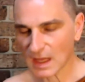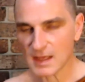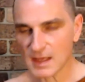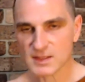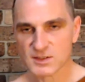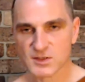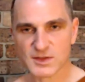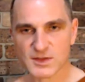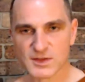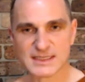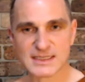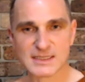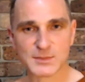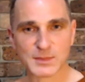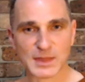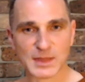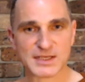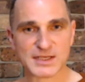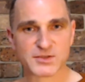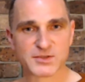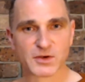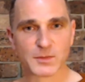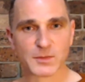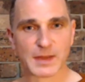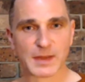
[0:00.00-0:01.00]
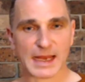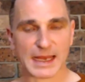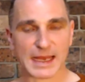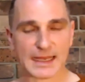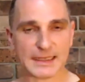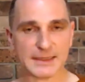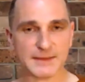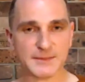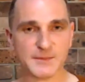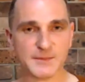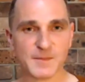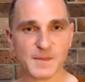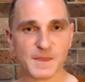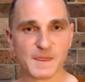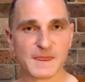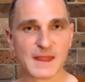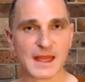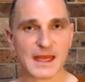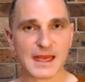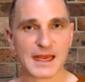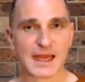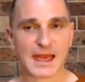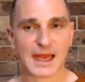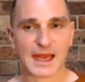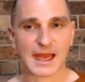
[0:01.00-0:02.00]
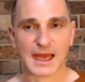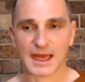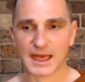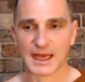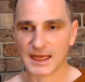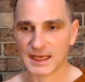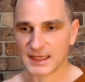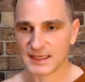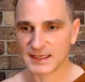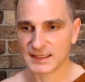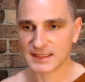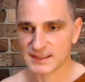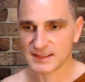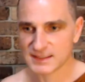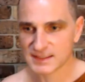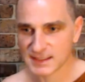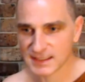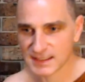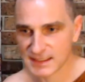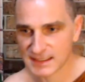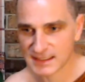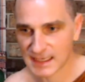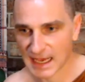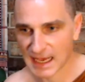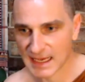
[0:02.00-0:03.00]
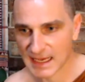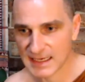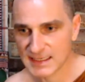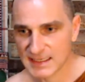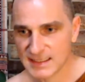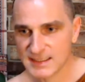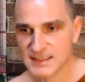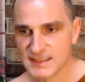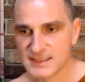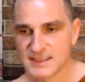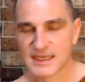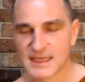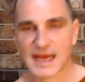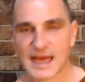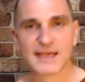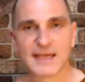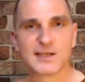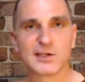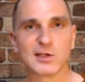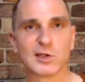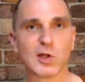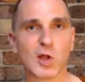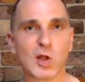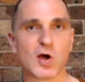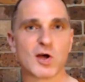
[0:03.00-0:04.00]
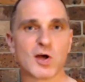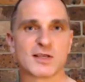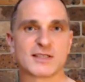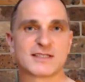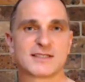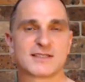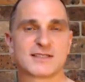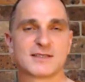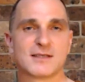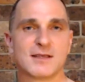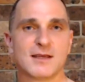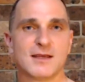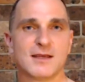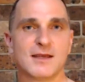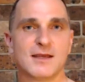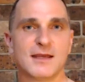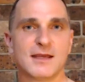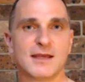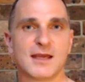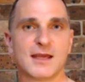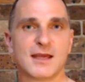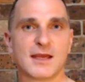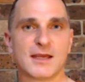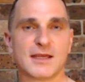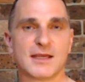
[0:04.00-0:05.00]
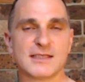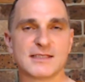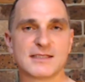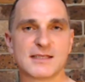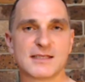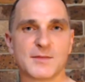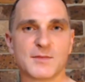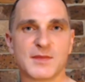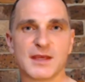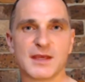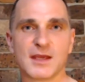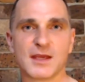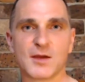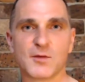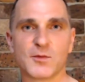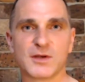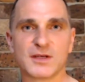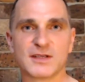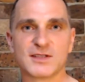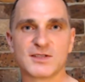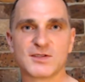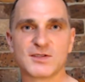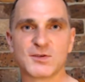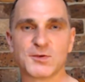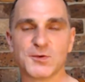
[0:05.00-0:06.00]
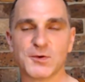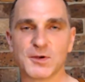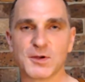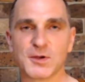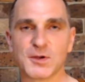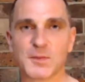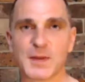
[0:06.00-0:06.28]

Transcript: So this is pleasure and pain, and gains and loss is something I wanted to talk